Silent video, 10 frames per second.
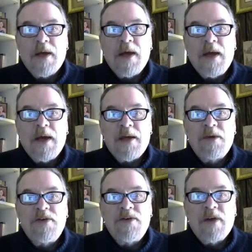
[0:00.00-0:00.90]

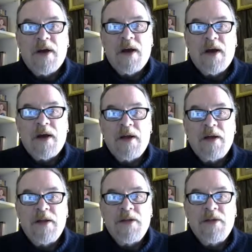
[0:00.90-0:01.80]
and
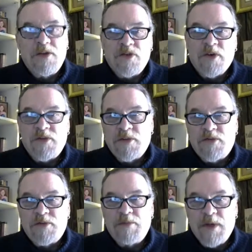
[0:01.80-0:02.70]
then
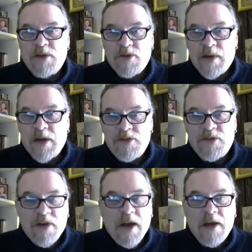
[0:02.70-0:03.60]
Joseph's, being the
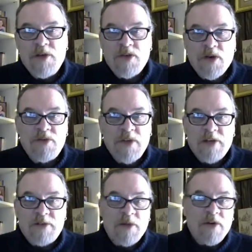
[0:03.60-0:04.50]
righteous guy,
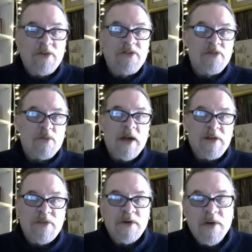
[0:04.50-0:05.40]
takes Mary as his
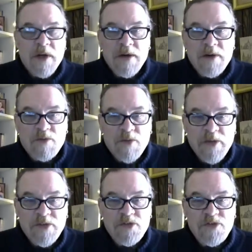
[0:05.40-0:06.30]
wife and
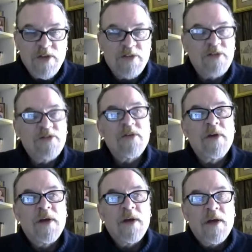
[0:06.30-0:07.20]
raises Jesus.
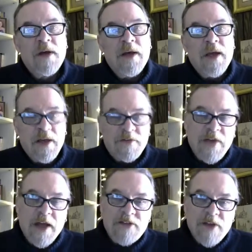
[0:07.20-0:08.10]
And if
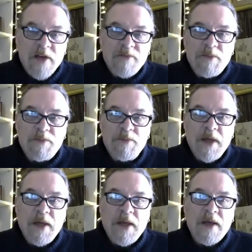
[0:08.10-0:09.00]
that's kind of
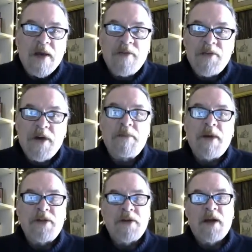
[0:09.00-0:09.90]
being covered up
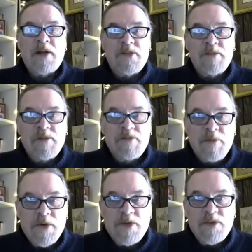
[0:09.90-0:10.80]
by the concept of
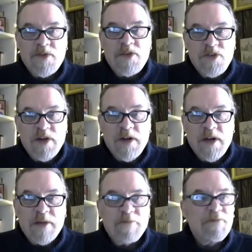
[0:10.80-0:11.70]
Mary's virginity,